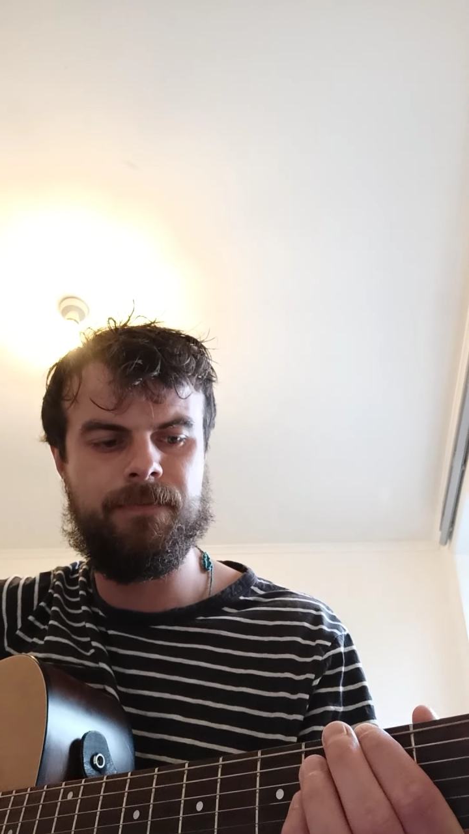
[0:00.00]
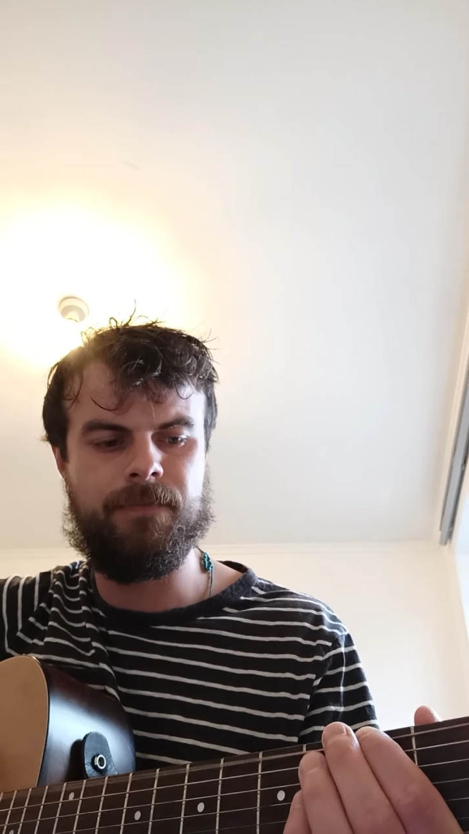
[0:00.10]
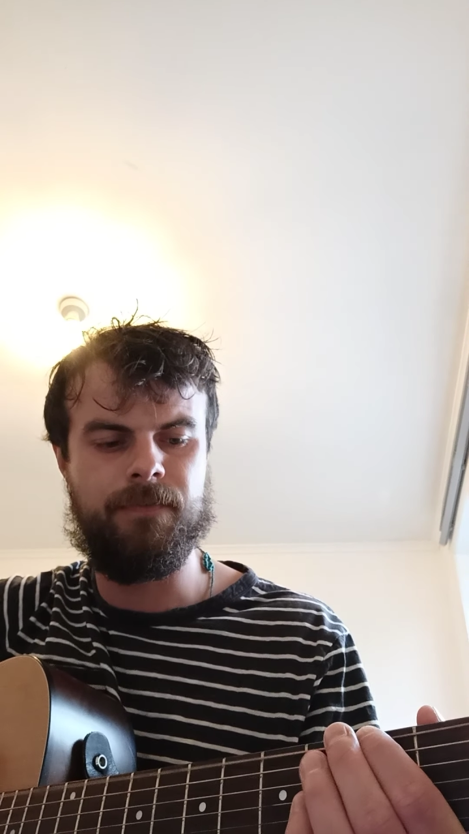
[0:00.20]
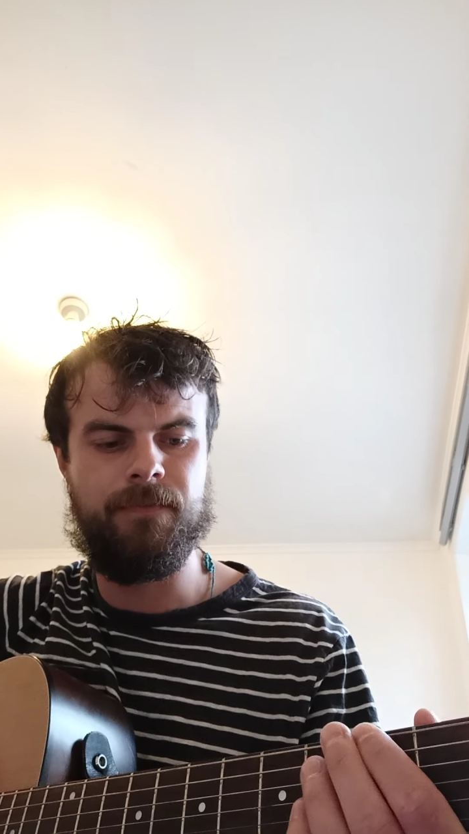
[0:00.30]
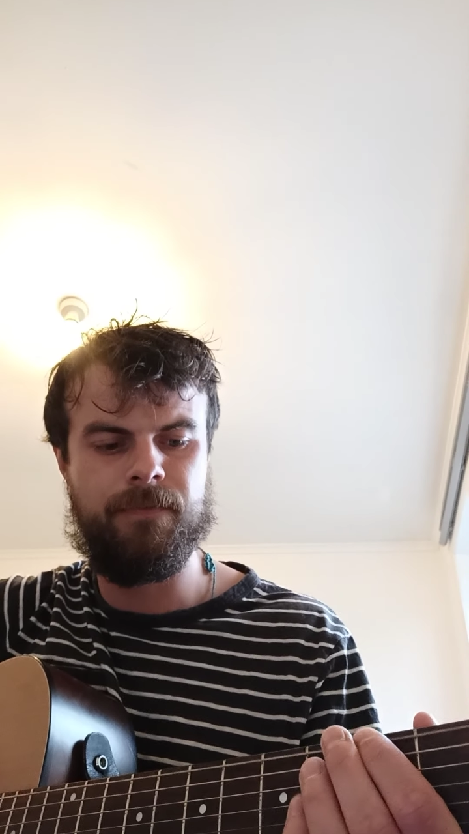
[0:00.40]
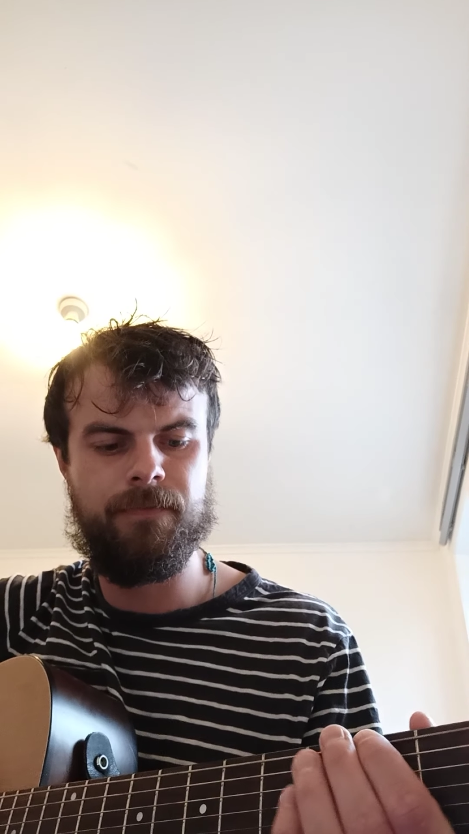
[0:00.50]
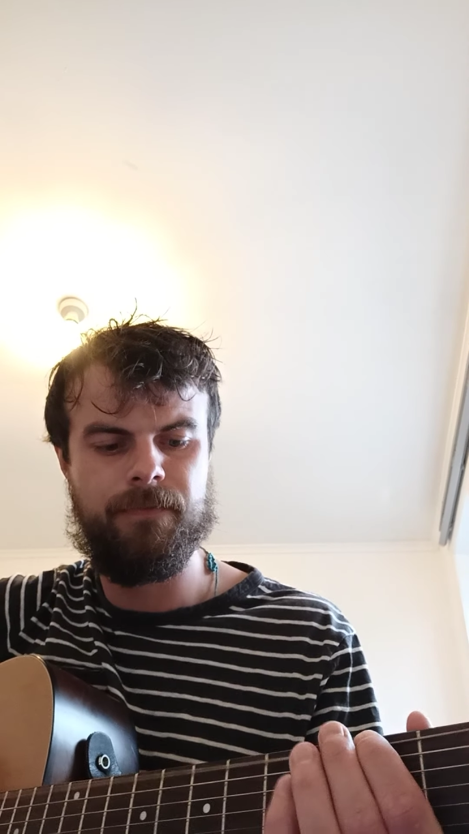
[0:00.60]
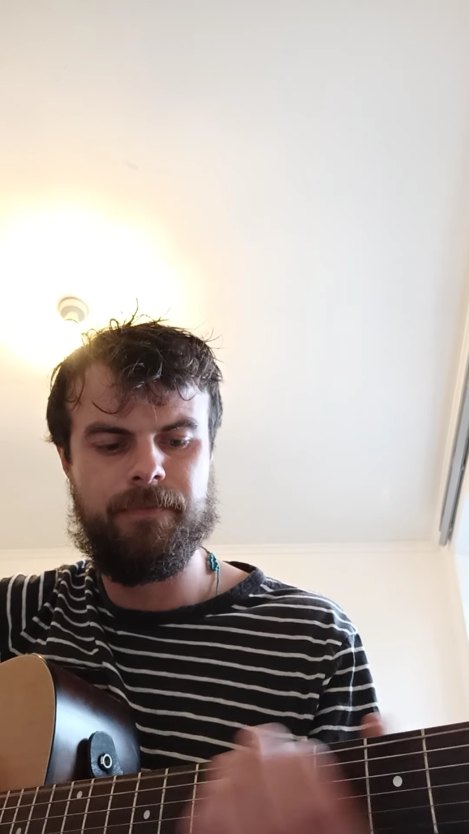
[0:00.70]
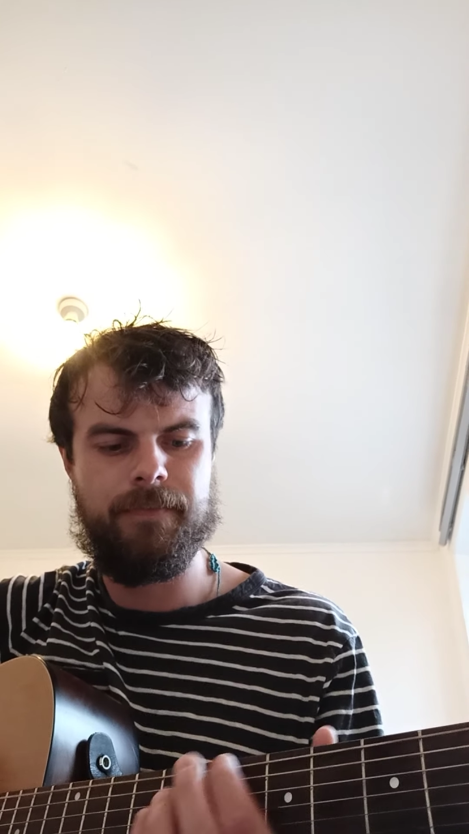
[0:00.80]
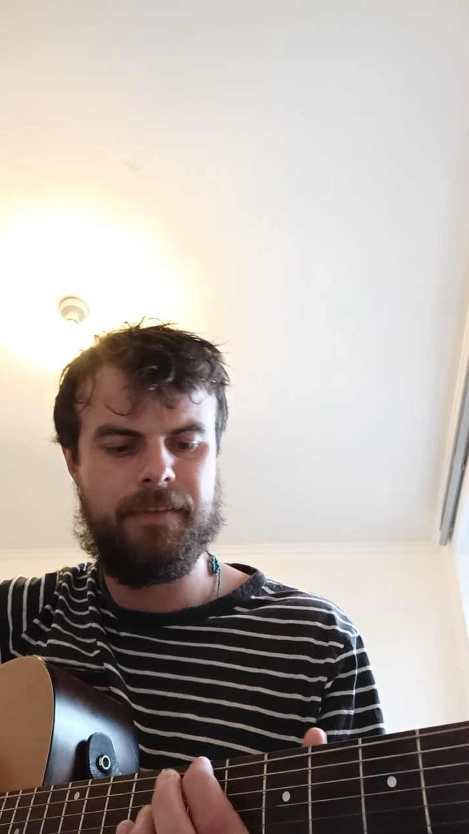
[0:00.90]

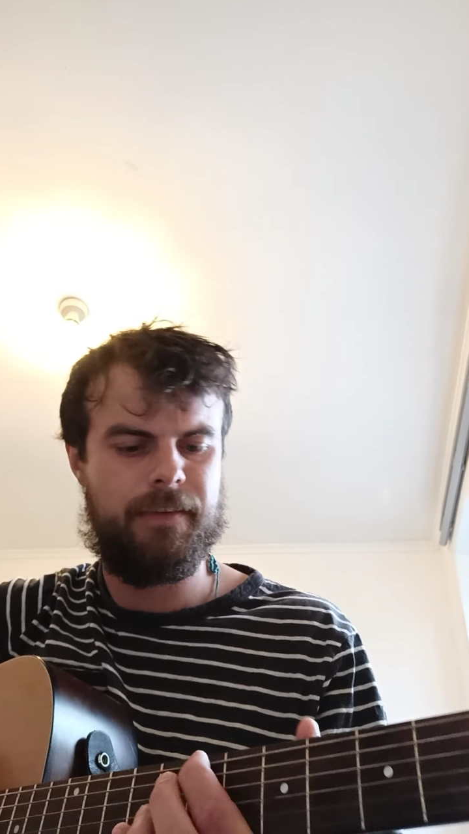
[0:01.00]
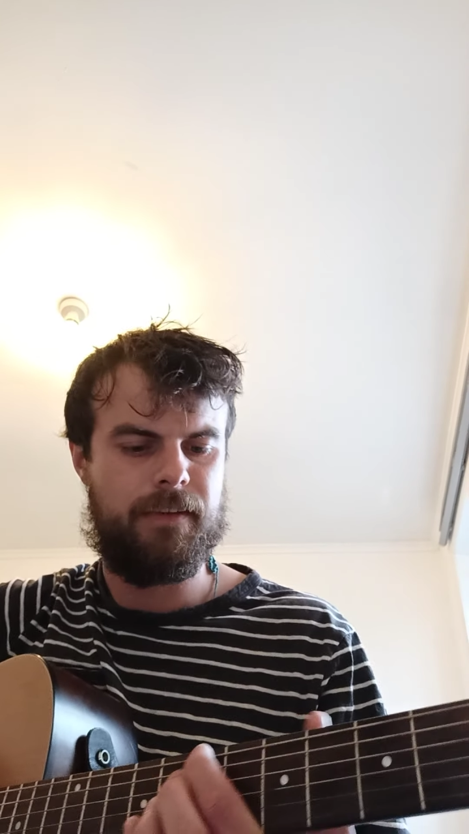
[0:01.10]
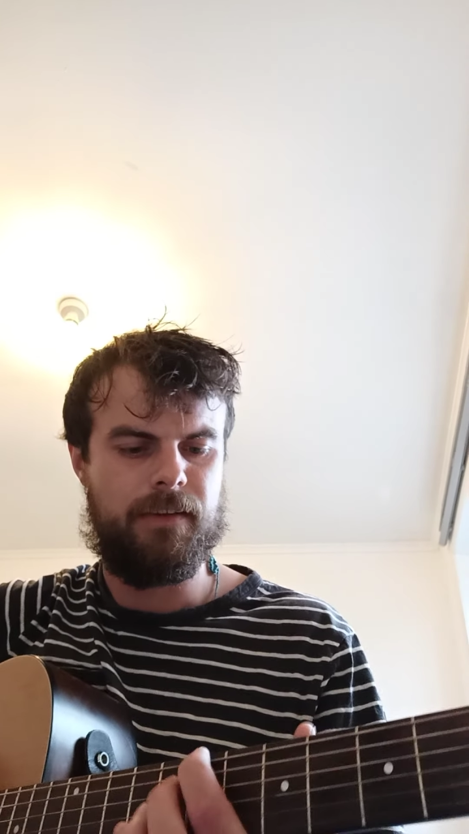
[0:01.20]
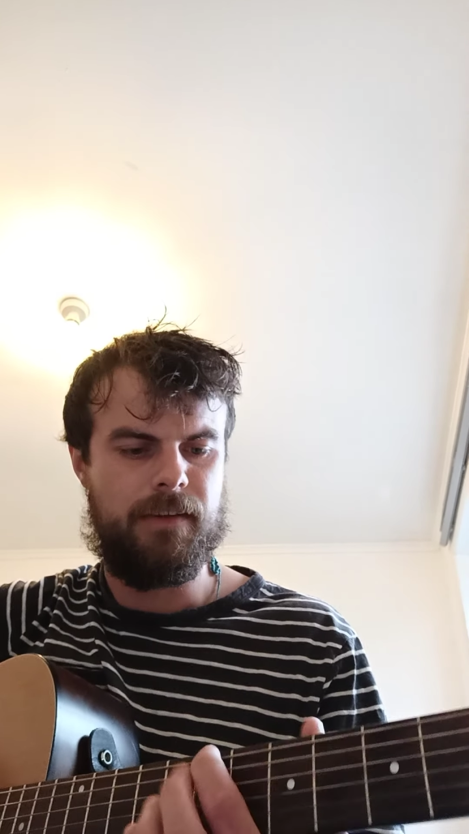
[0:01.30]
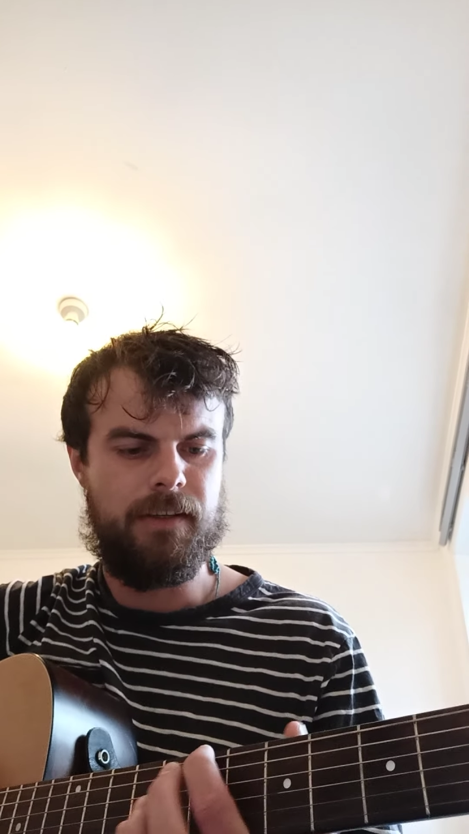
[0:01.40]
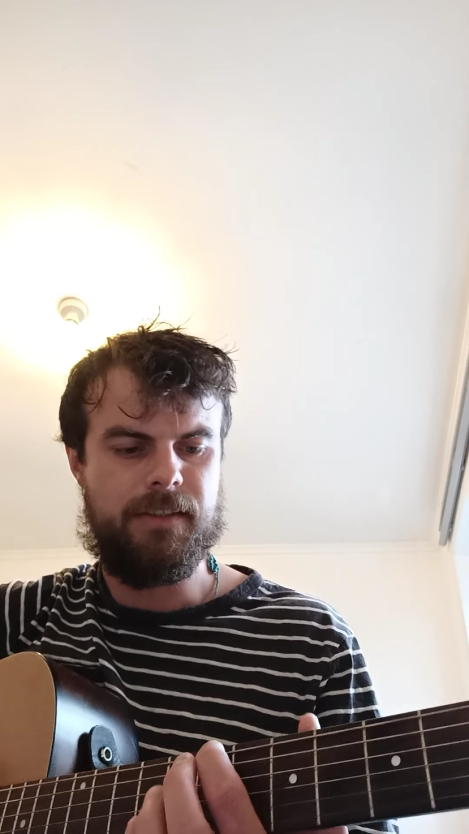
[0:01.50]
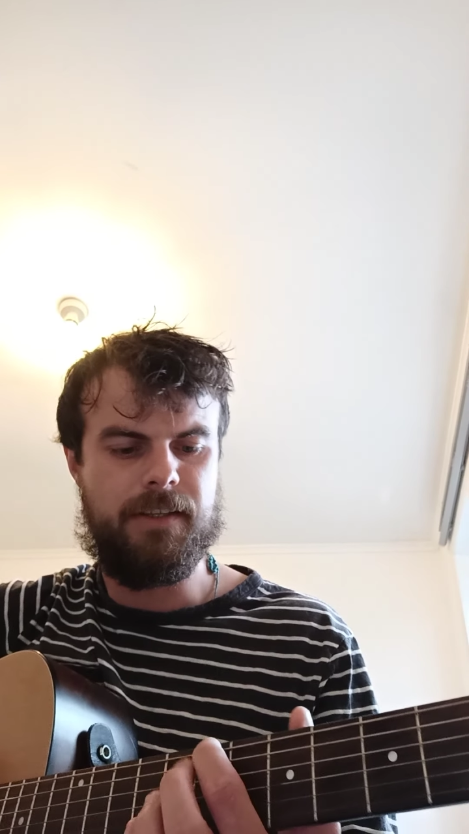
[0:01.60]
to